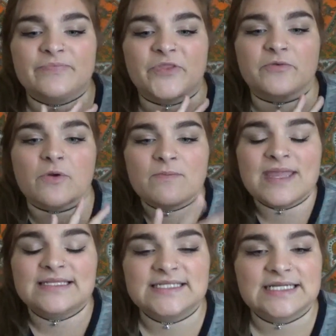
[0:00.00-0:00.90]
their
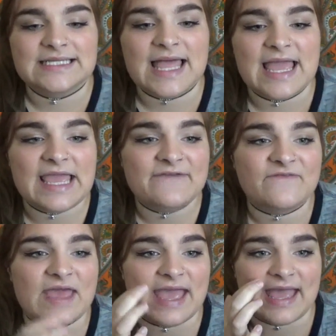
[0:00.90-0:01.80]
romantic life
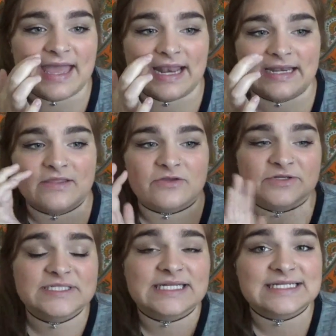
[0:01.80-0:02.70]
and their
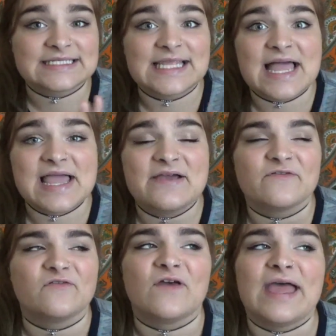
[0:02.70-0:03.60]
sex
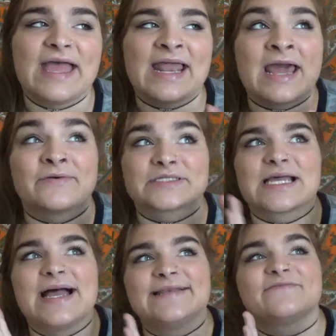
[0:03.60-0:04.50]
life, and I was
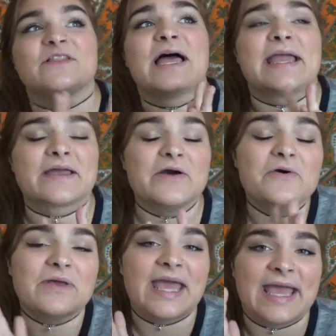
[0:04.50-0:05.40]
kind of like,
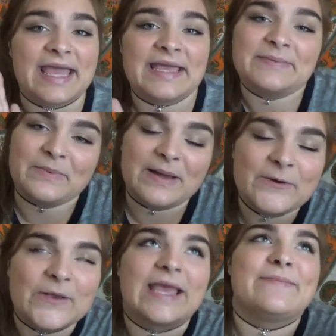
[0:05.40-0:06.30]
okay,
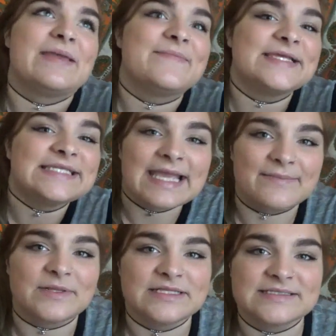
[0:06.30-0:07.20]
maybe
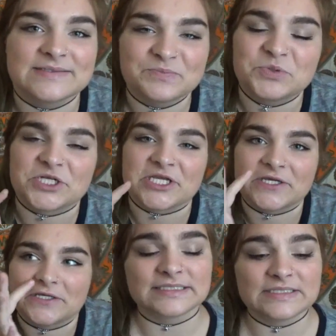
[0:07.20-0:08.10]
Tamlin's pretty
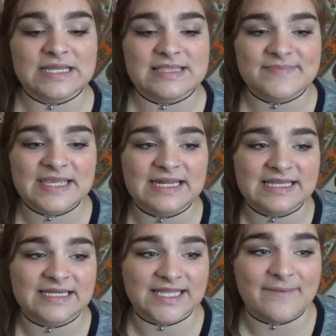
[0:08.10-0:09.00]
good. In the
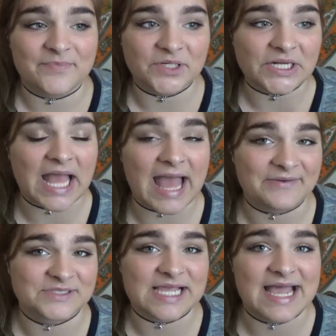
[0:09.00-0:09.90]
beginning of that book, I
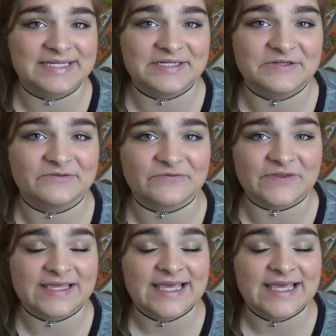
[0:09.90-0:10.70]
was kind of